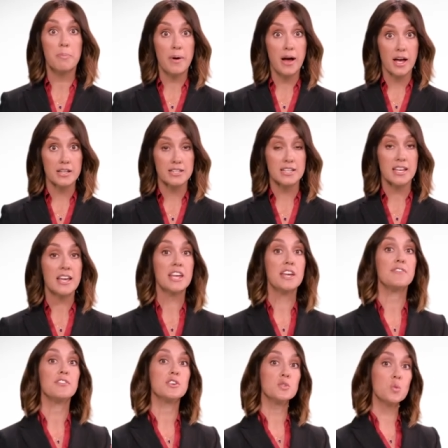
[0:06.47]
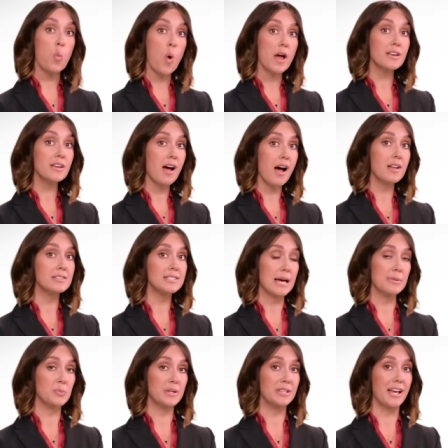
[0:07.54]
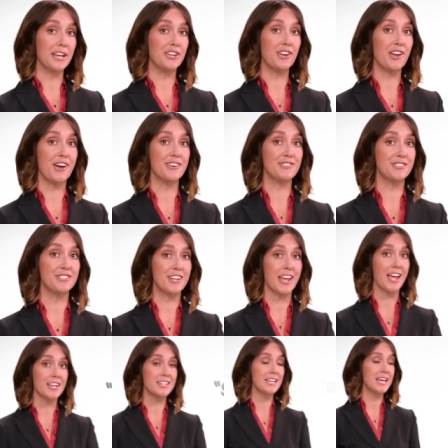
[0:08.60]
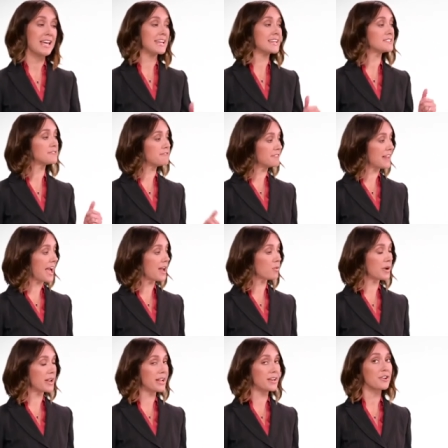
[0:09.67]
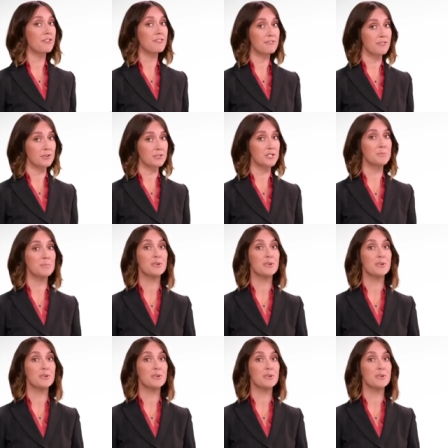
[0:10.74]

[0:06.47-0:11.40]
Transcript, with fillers: But if there's one concept we'd like you to understand, it's flat rate versus